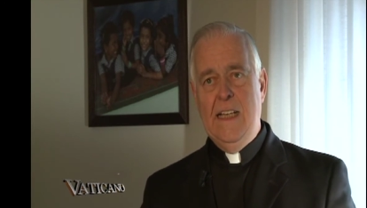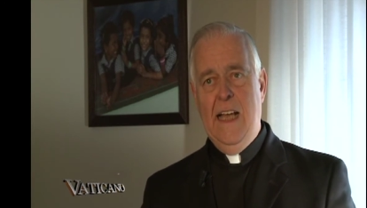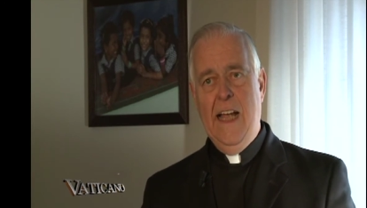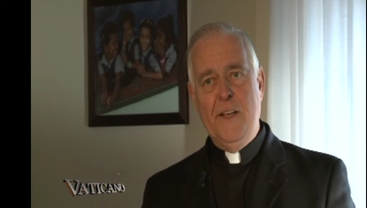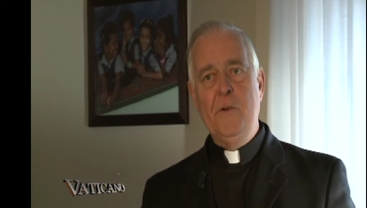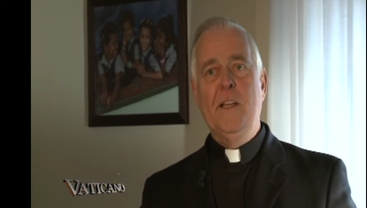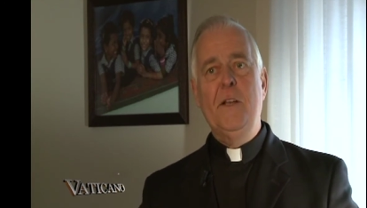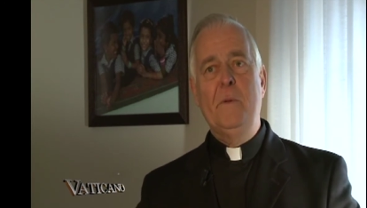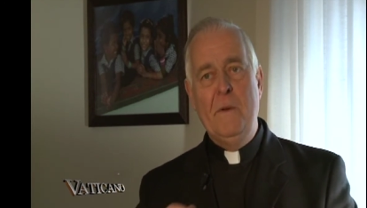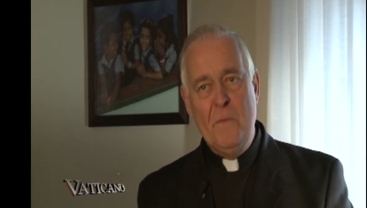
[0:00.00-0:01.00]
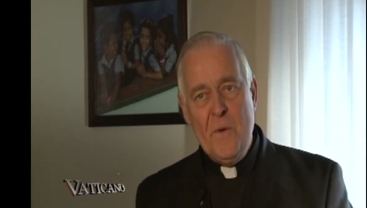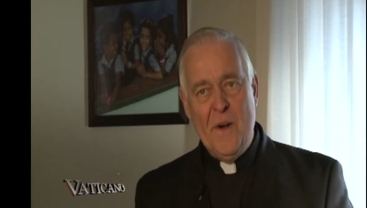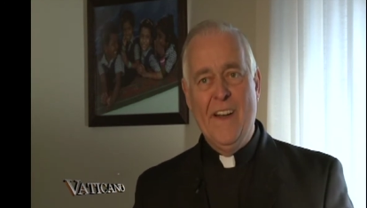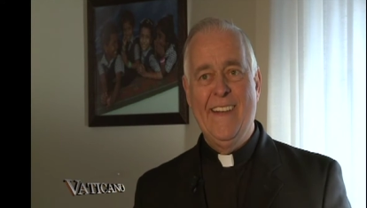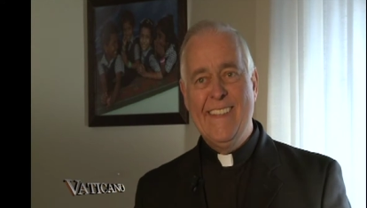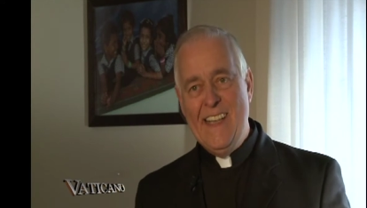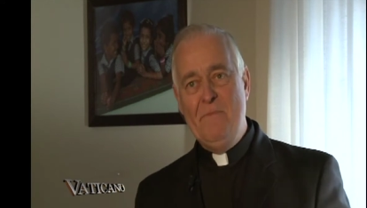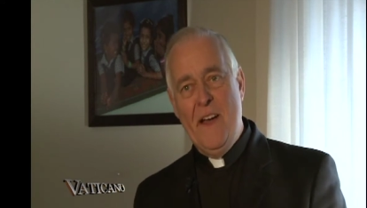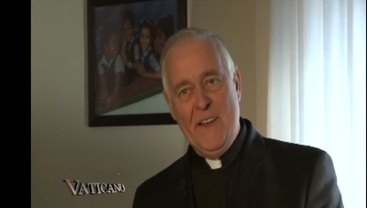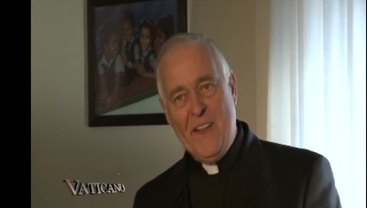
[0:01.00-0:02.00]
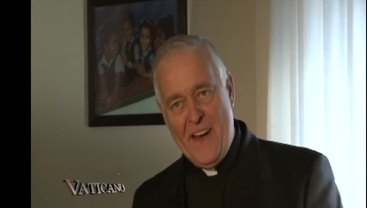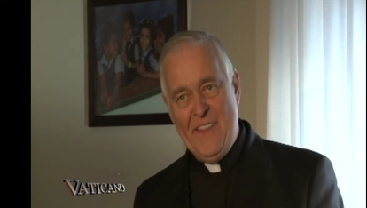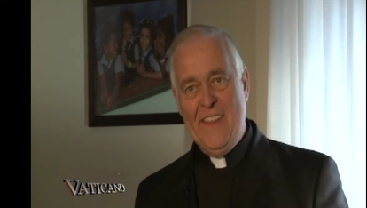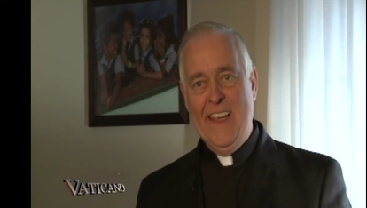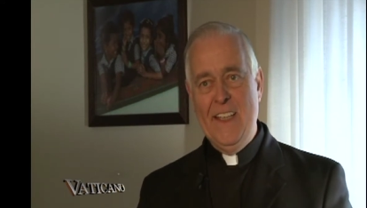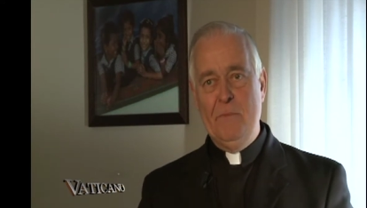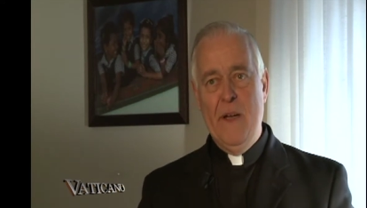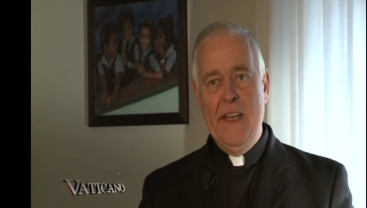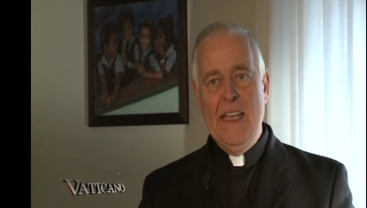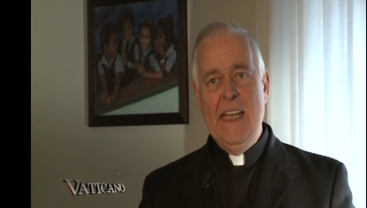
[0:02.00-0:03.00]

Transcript: I know a little bit more about a lot of things, but,